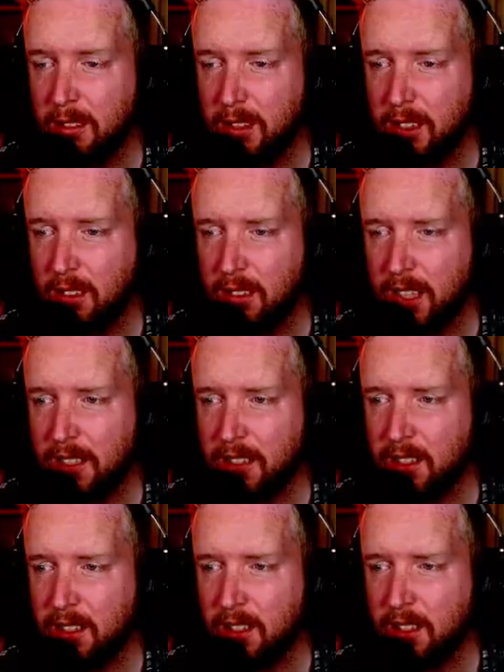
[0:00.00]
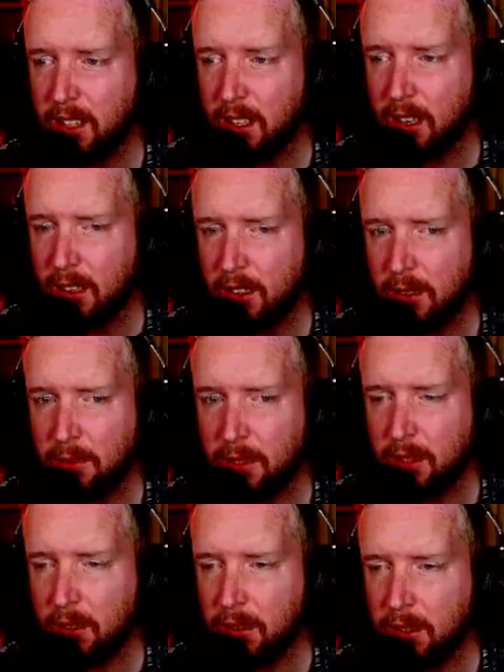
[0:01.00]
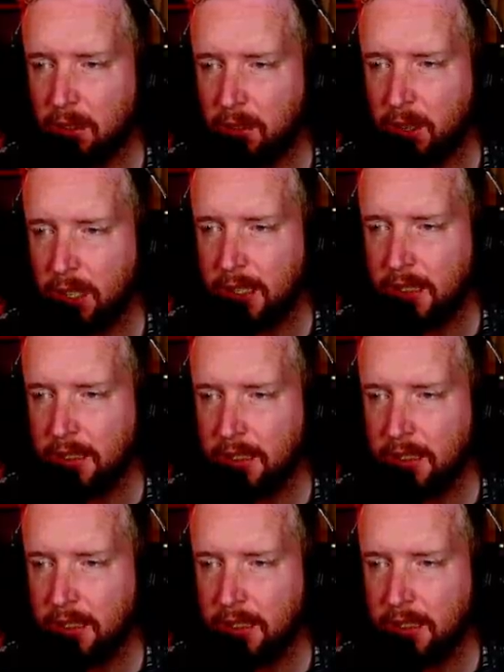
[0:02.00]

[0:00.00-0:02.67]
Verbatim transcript: Oh, that sucks. I'm so sorry.